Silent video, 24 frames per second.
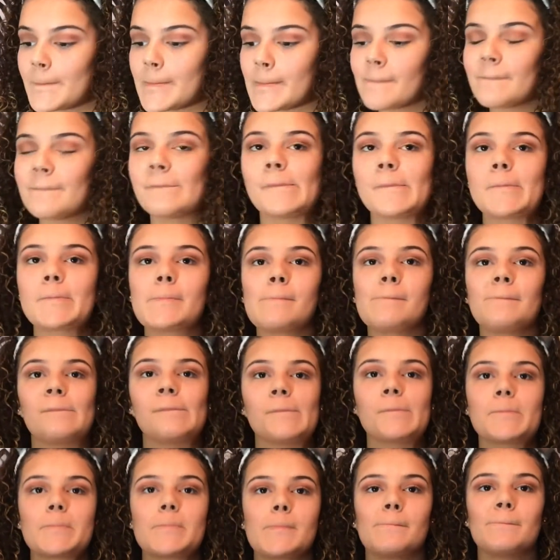and we're going to
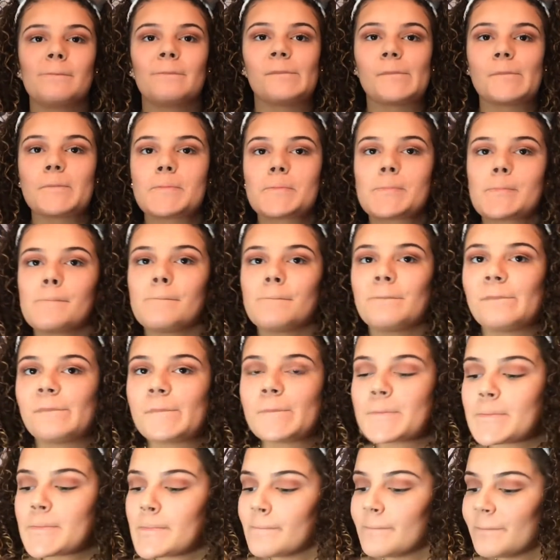keep this natural look
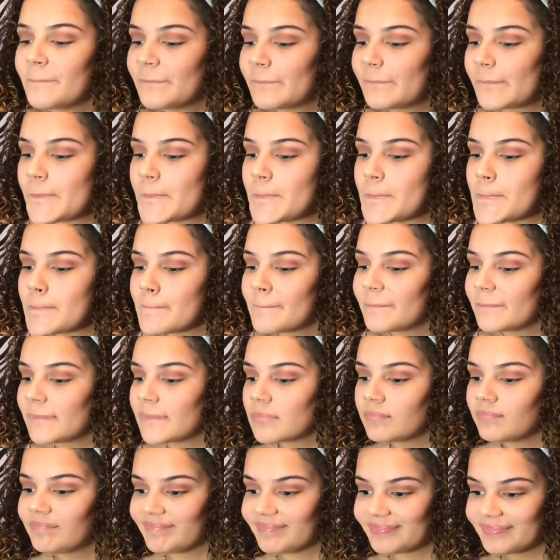going, so we're going to dim it
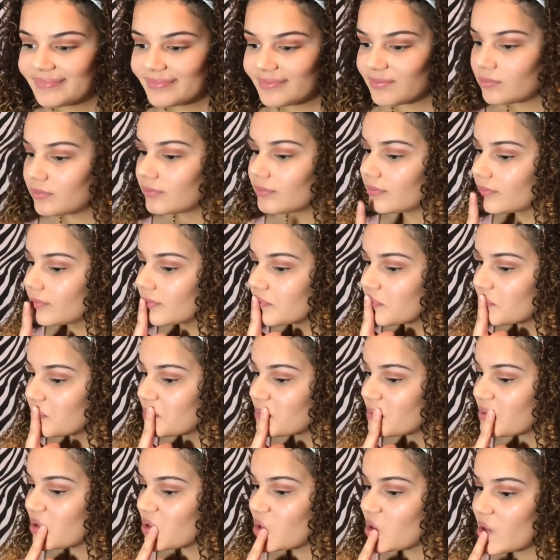down a little
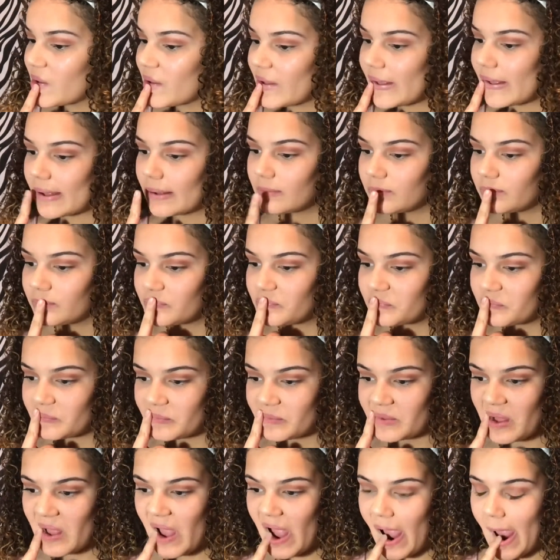just to keep our lips
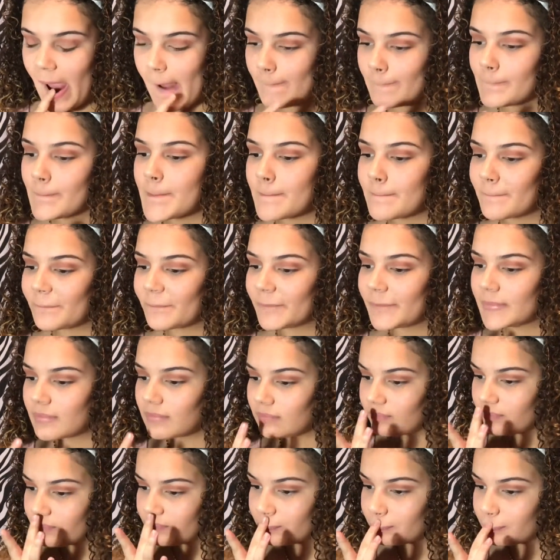looking natural but
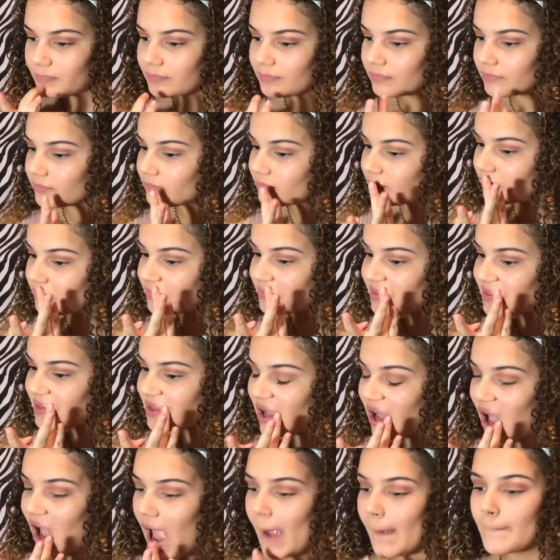still a little
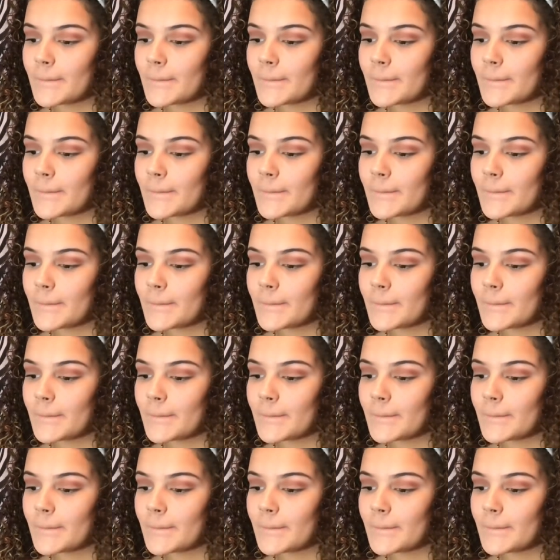rosy.